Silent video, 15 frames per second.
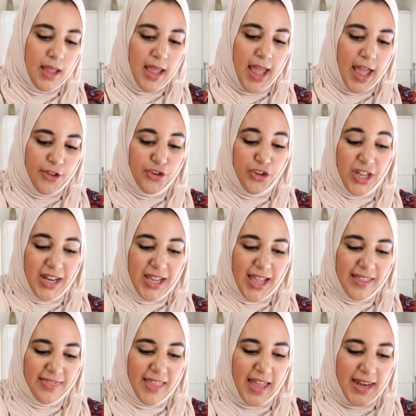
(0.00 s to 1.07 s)
and you're going to
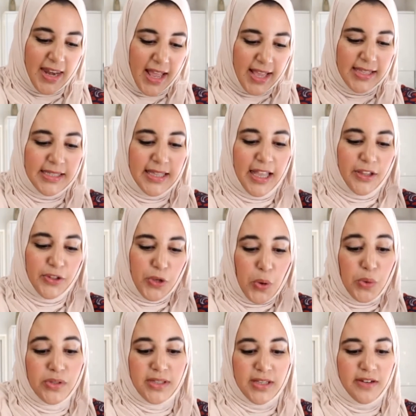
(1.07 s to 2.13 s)
get that nice like
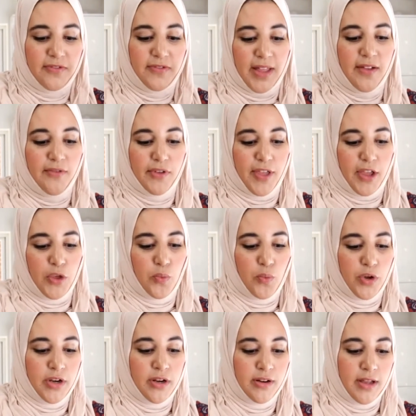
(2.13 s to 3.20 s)
toasted flavor that you
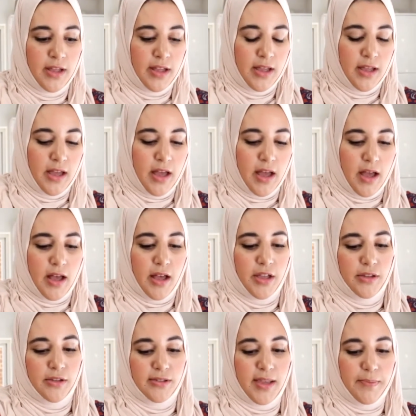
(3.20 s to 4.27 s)
would
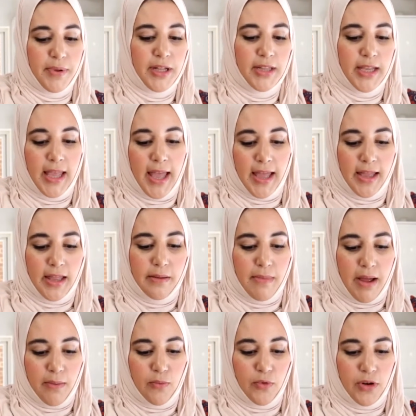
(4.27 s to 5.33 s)
typically get in
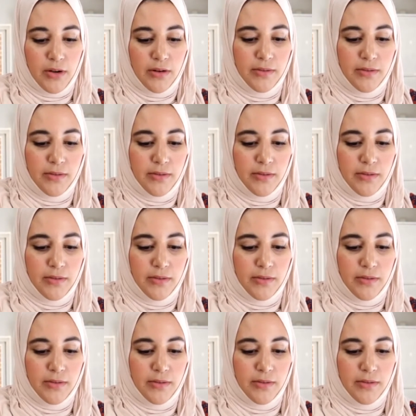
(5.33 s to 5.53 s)
Ma'amoul.